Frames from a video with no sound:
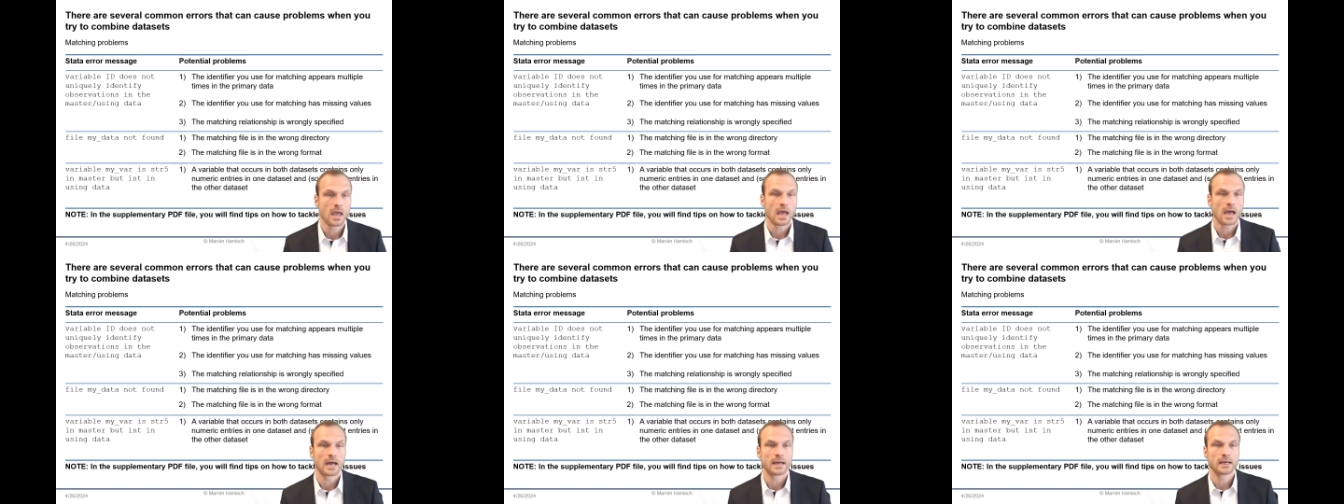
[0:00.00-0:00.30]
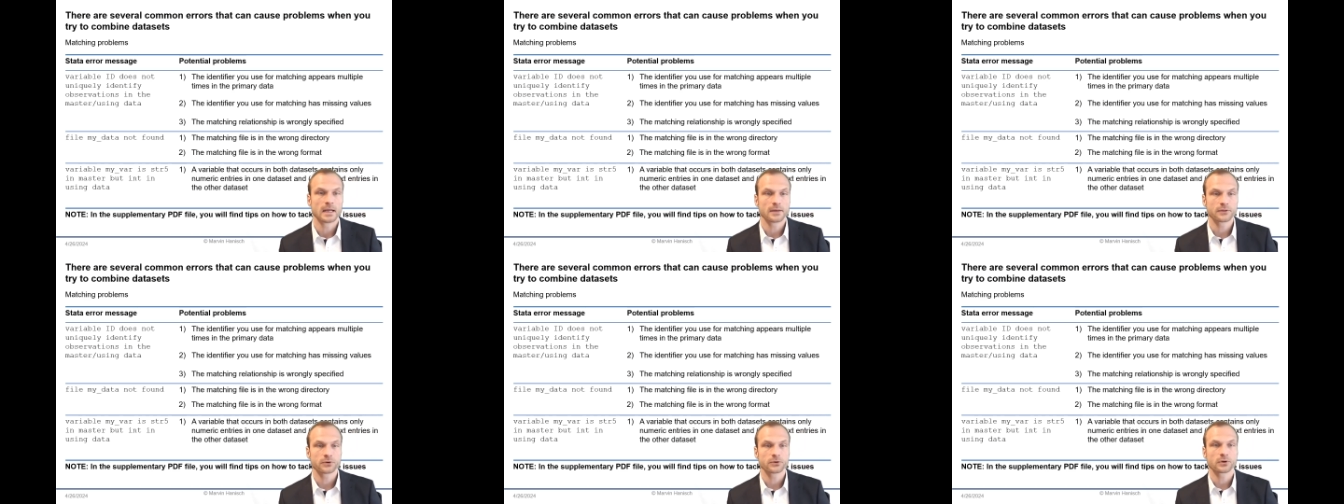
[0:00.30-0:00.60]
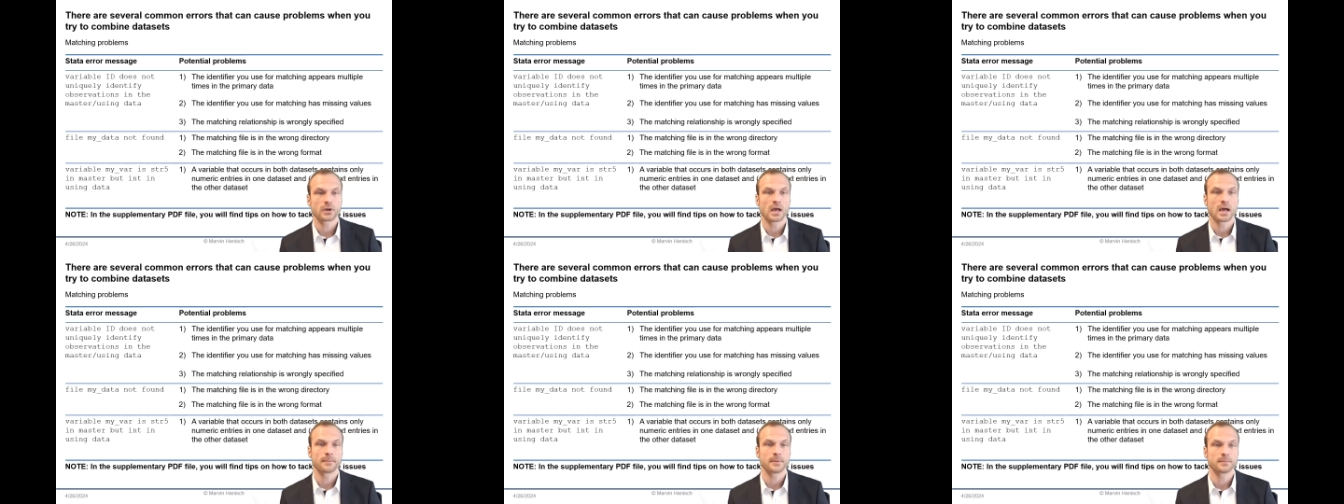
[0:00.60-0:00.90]
Another
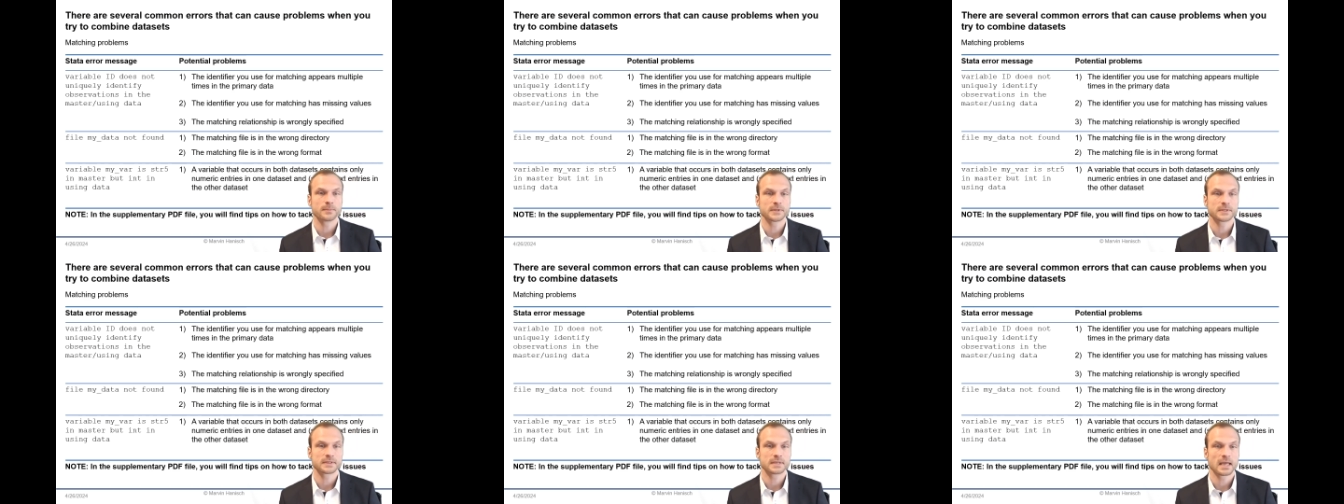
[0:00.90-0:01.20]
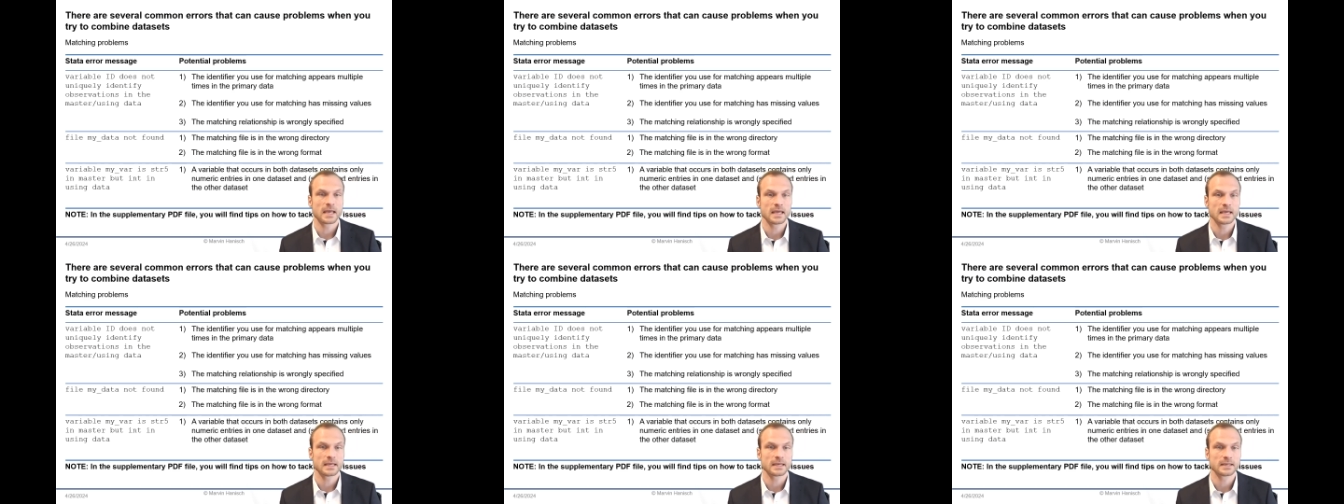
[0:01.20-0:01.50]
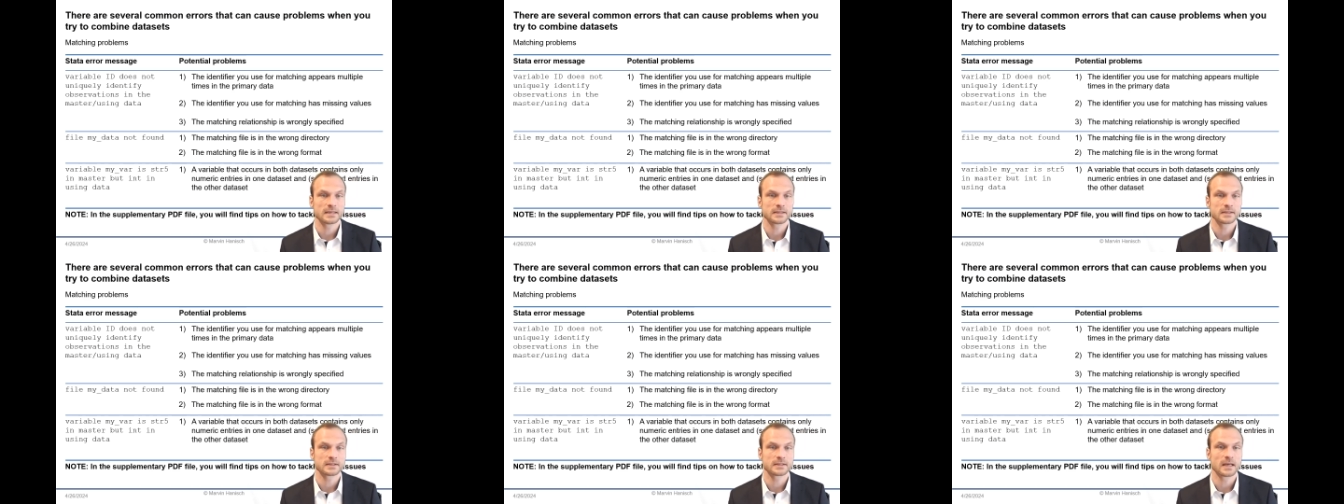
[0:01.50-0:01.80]
common mistake
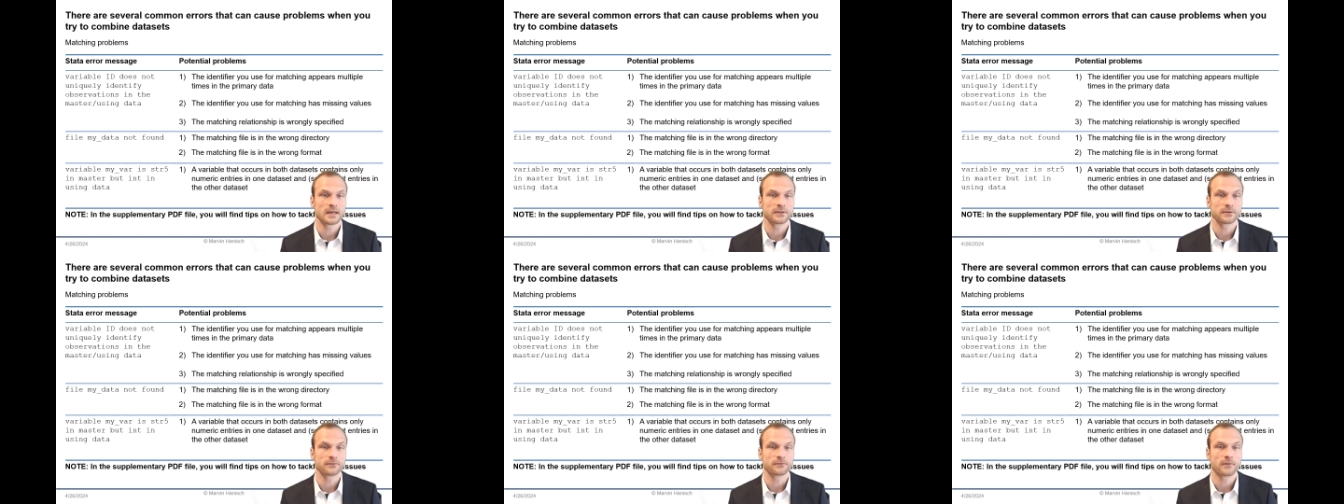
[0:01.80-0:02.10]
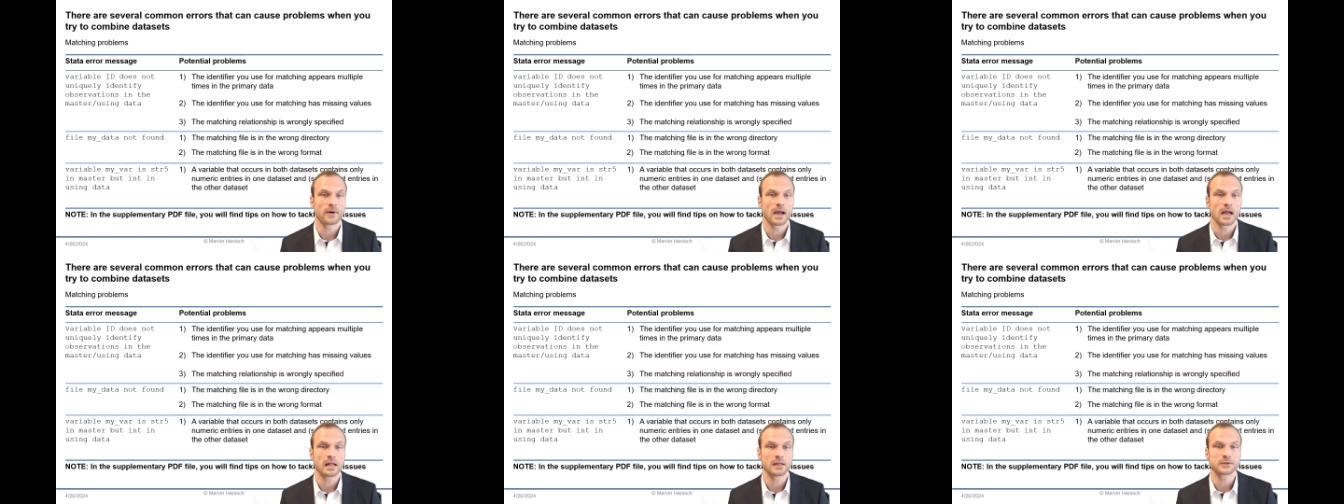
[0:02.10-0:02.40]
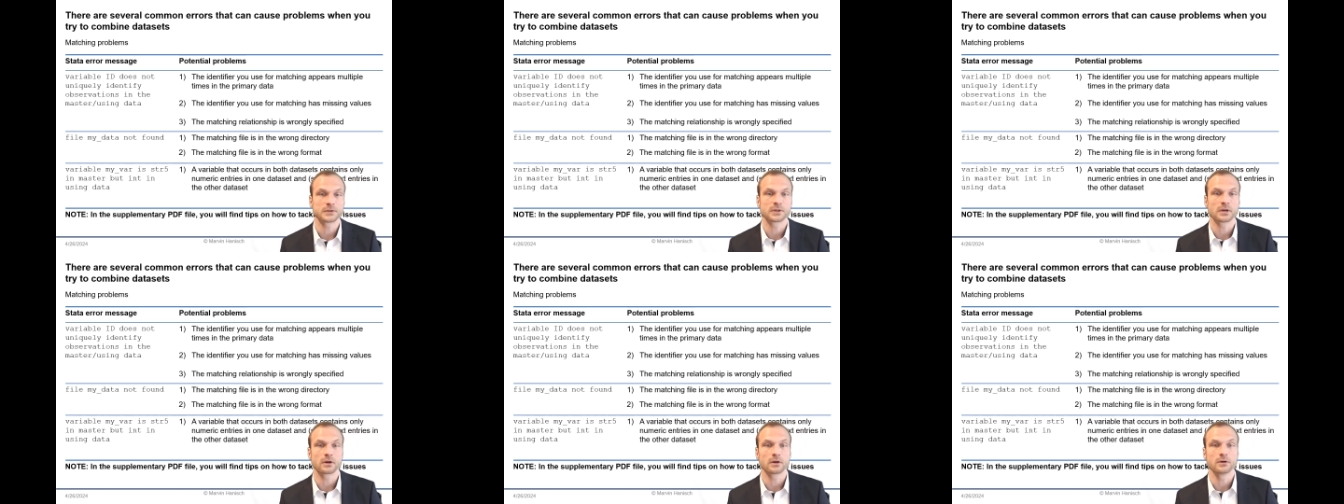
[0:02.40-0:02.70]
is that the
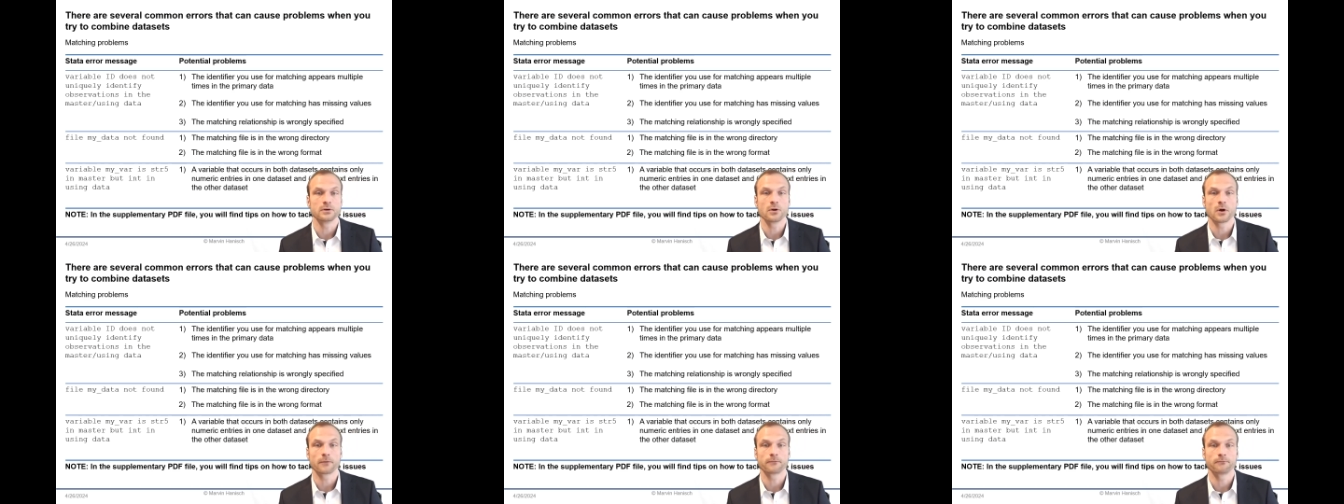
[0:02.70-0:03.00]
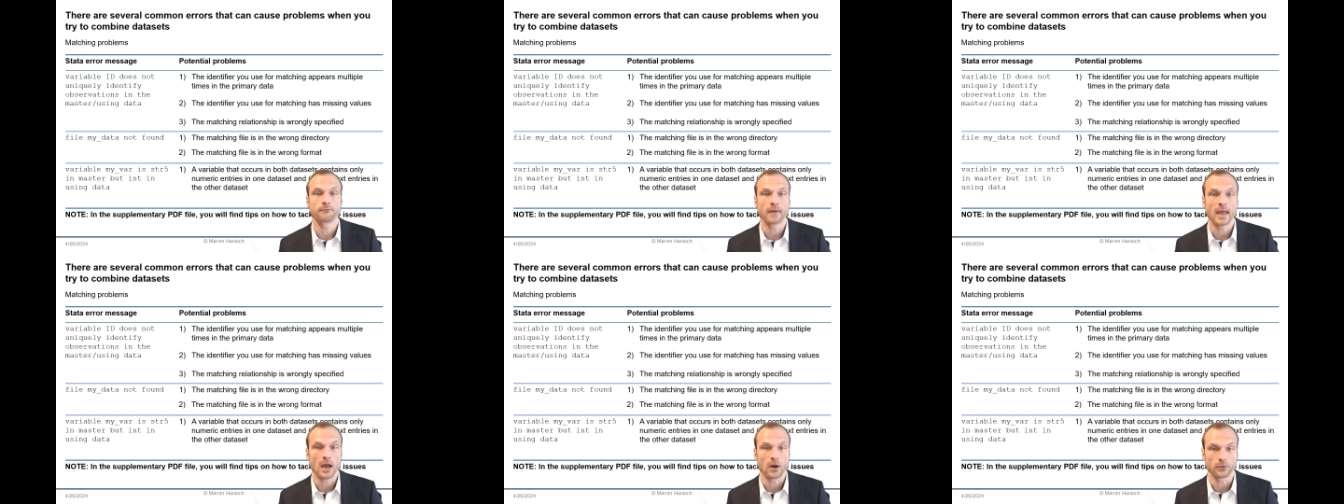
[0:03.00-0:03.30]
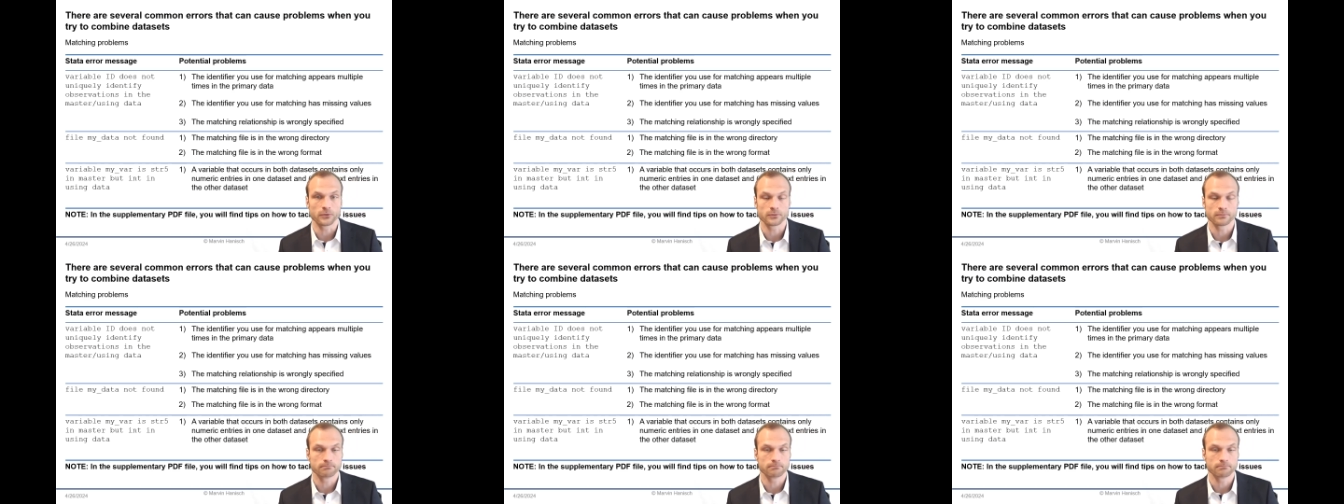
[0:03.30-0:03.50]
files are not found.